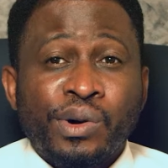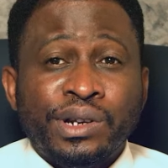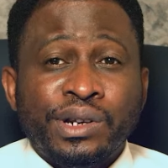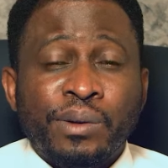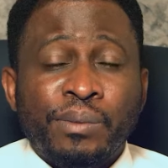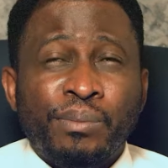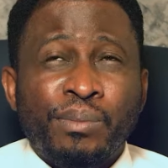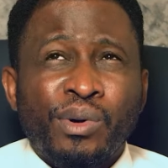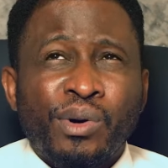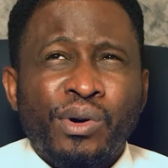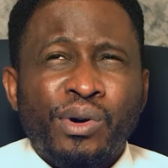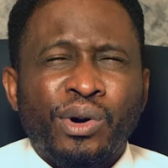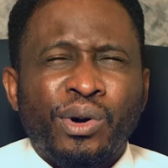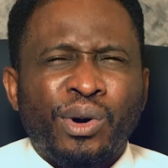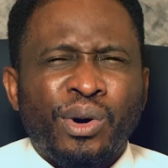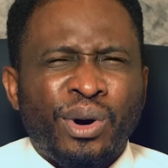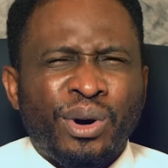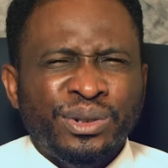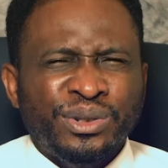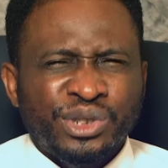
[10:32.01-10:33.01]
the more
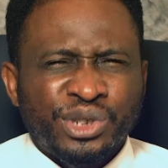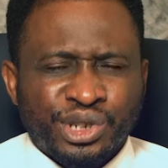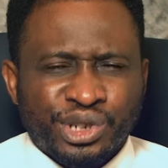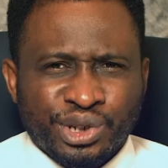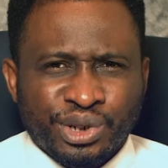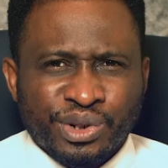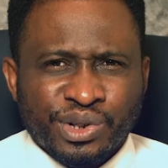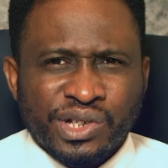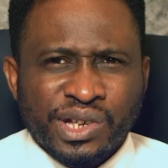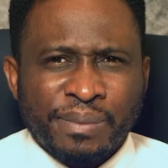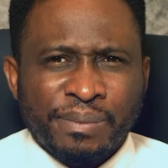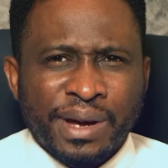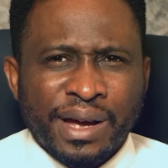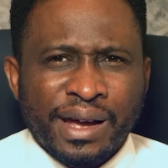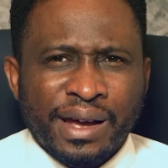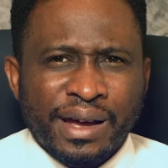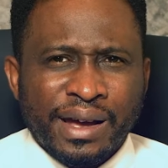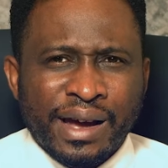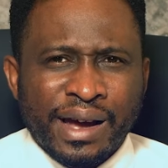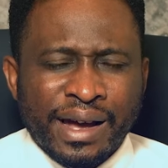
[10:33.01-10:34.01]
conscious
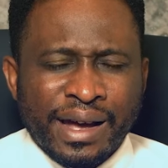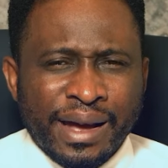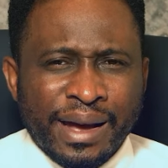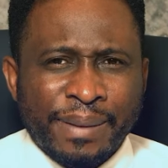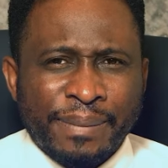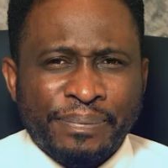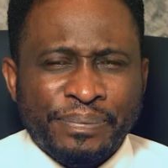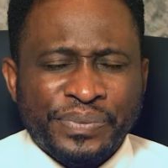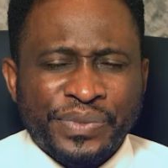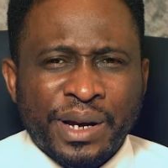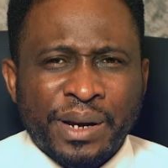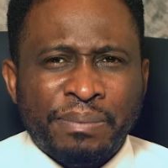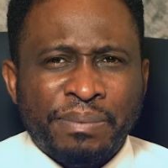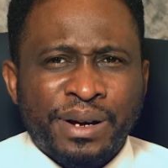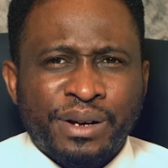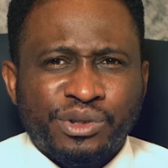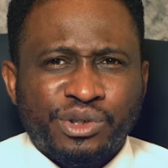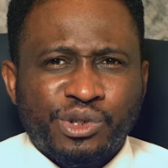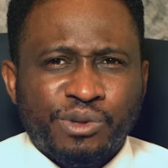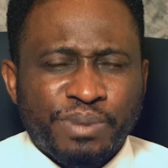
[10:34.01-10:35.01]
I am
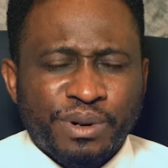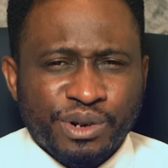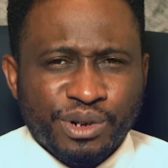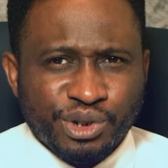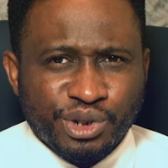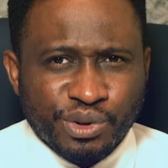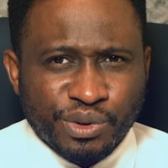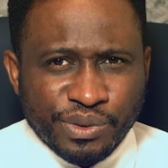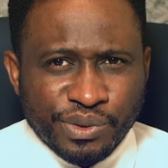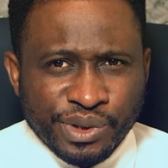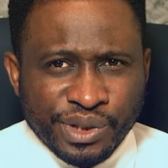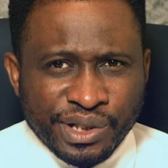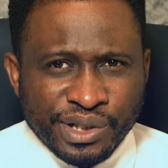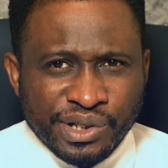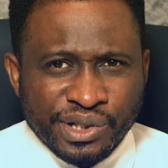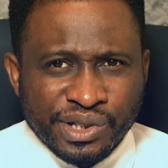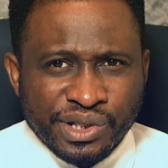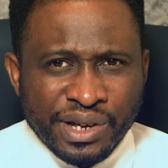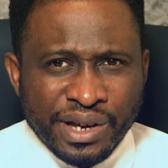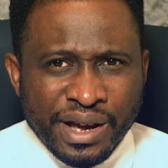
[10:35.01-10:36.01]
about spiritual
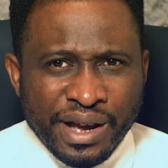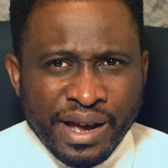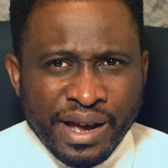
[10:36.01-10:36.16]
things.